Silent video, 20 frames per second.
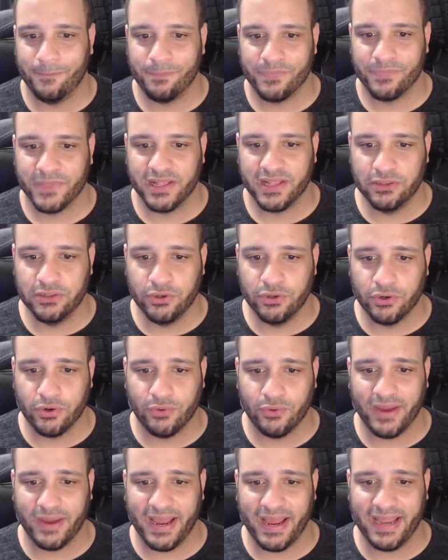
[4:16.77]

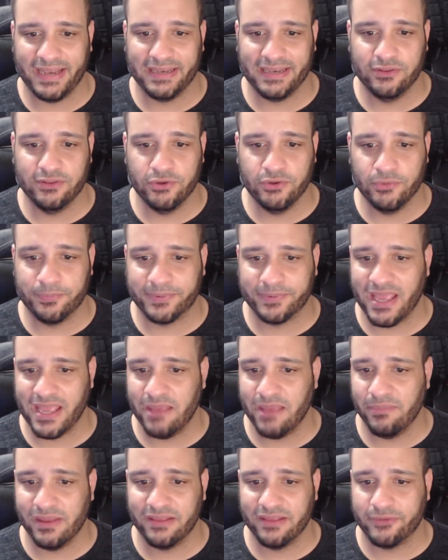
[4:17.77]
Lugo and Loop
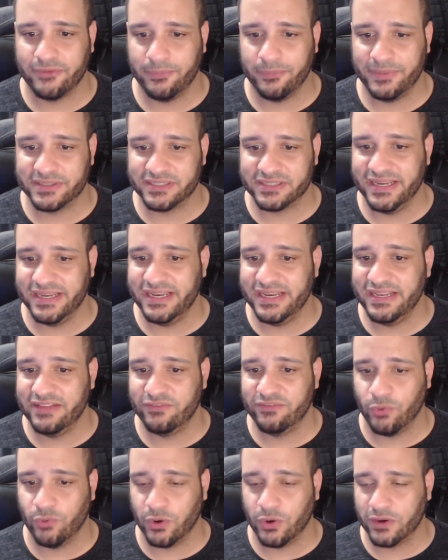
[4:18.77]
came in to pitch an innings
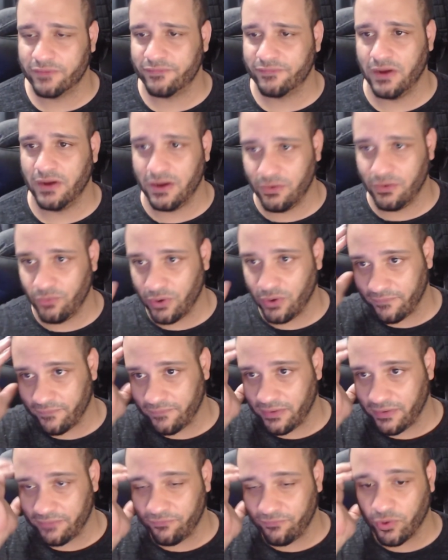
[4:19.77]
worth
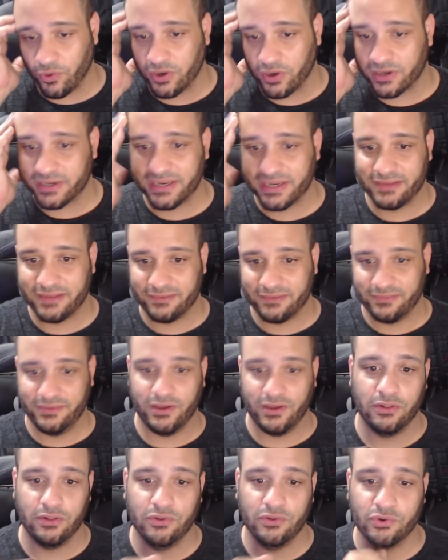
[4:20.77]
of work.
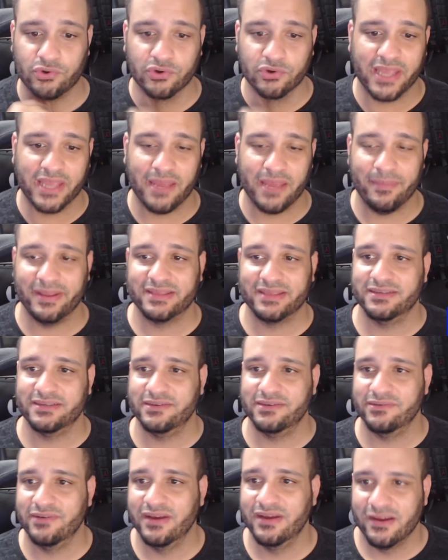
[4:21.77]
No, Lugo came in
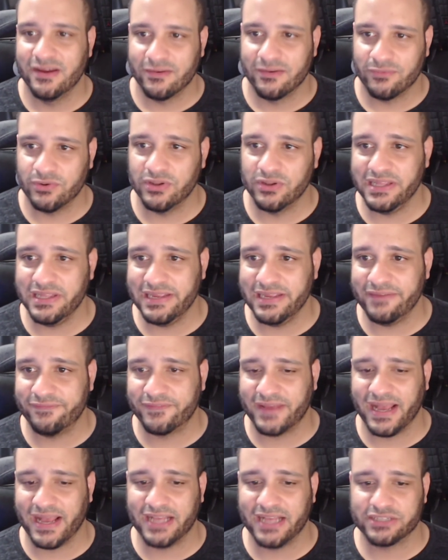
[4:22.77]
to relieve
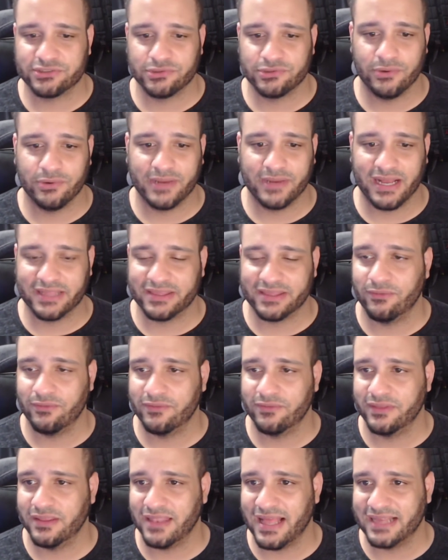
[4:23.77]
Castro, got the
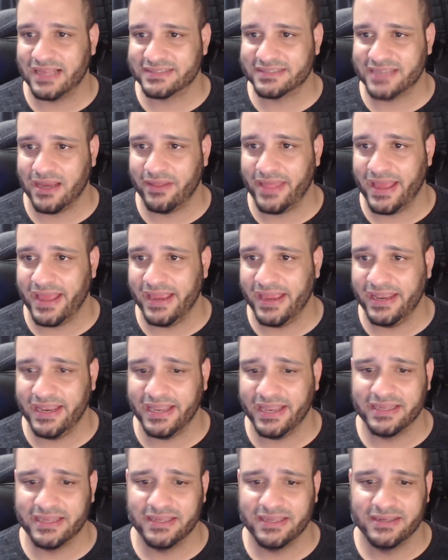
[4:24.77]
last out of that
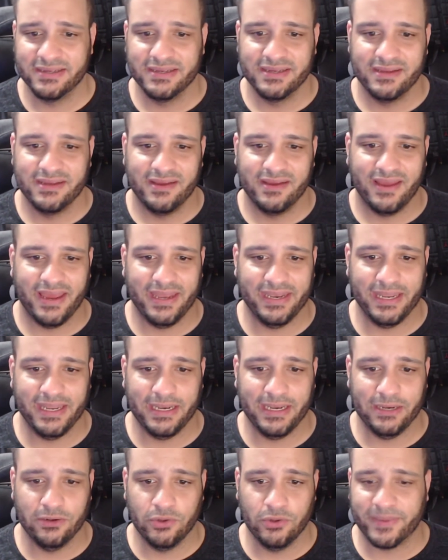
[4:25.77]
inning. And
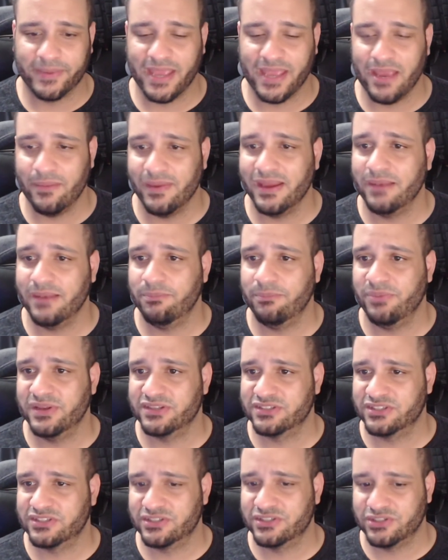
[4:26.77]
then Luke came in,
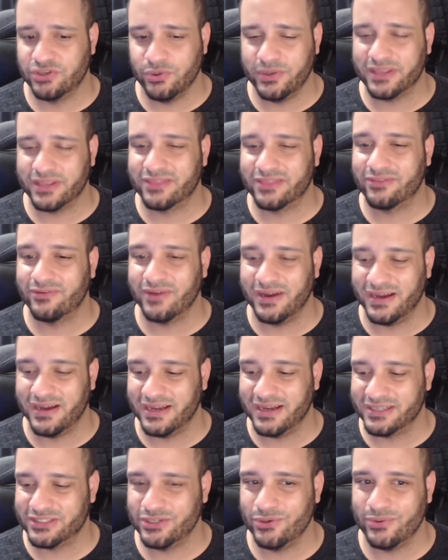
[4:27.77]
pitched he
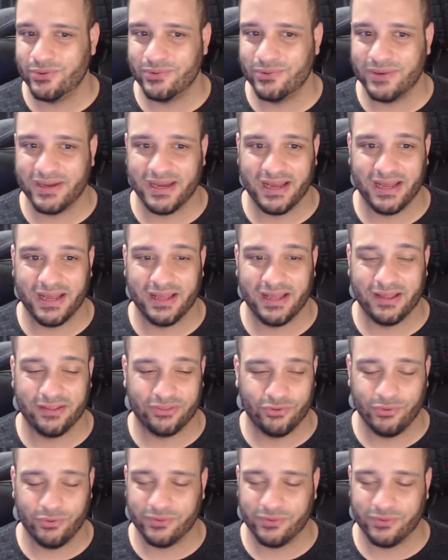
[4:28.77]
got two